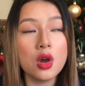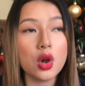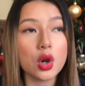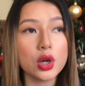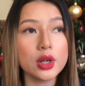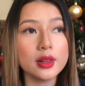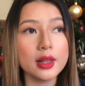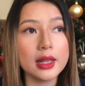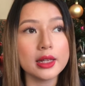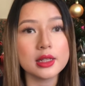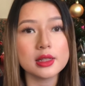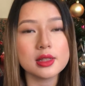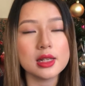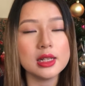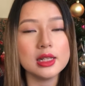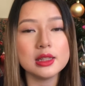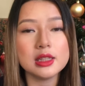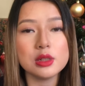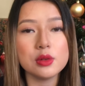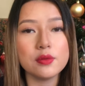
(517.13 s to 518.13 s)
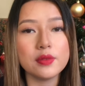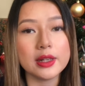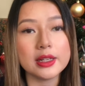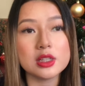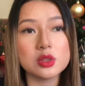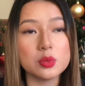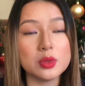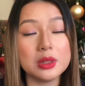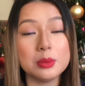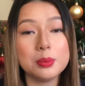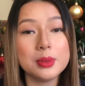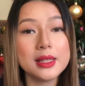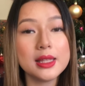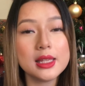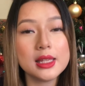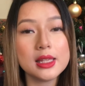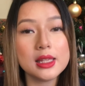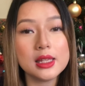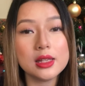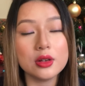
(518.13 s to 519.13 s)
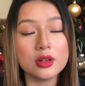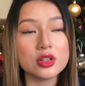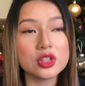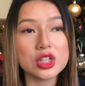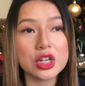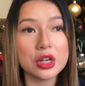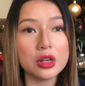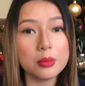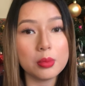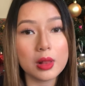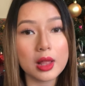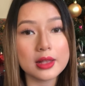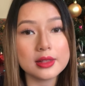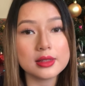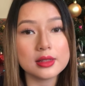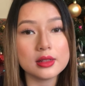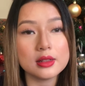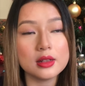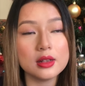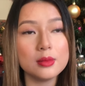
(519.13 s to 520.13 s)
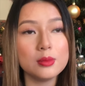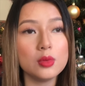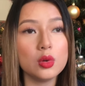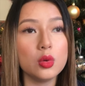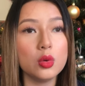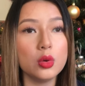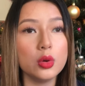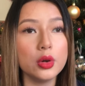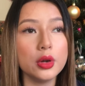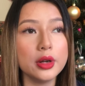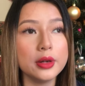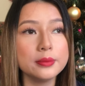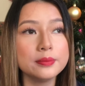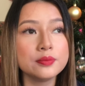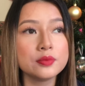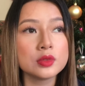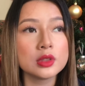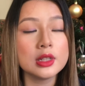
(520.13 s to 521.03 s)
or like anything with like sweet pea or cherry blossom, or